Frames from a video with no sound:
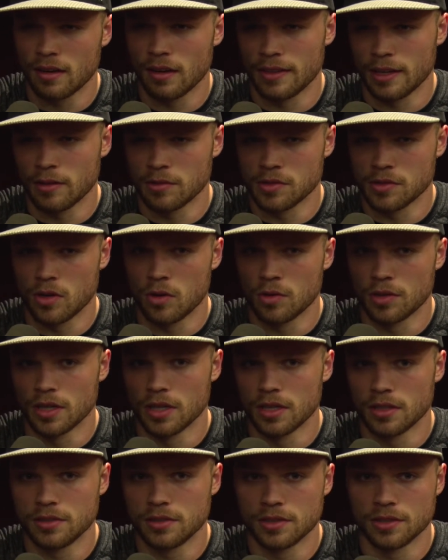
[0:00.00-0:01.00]
I think it was
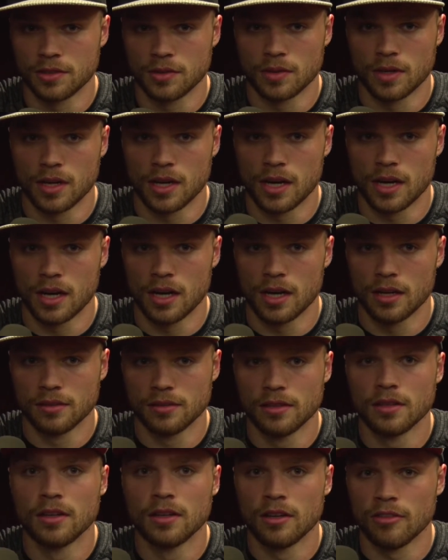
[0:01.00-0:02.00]
Ode to
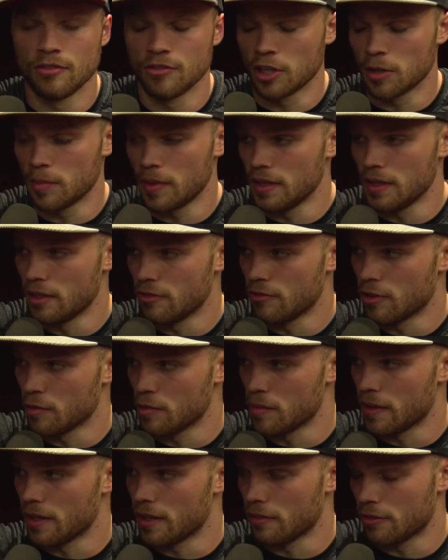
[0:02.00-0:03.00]
Verbi, and then Verbi
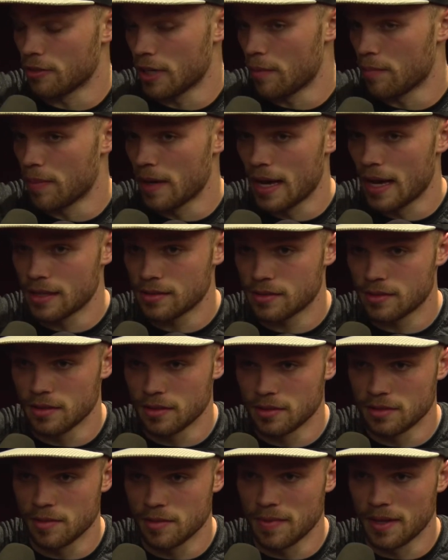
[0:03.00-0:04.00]
made a great pass
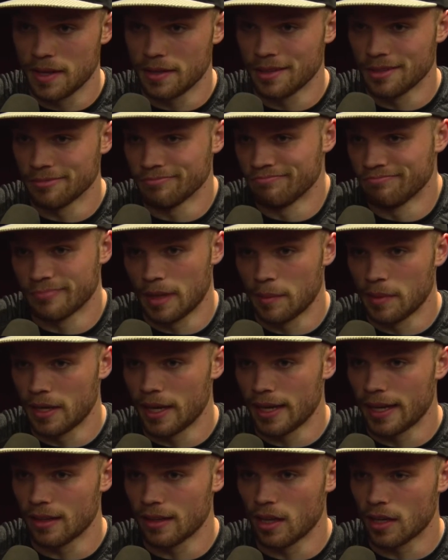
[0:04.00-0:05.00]
to me, and then I mean,
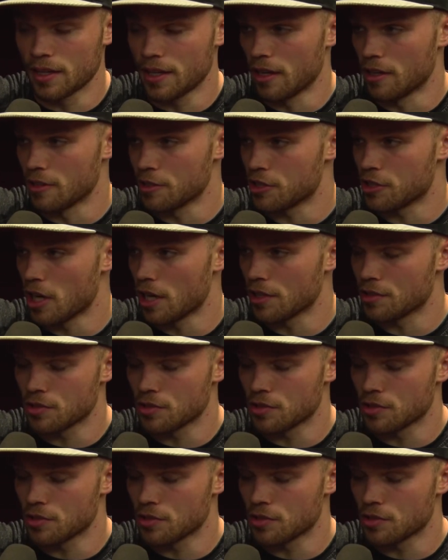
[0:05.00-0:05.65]
I got lucky on a shot.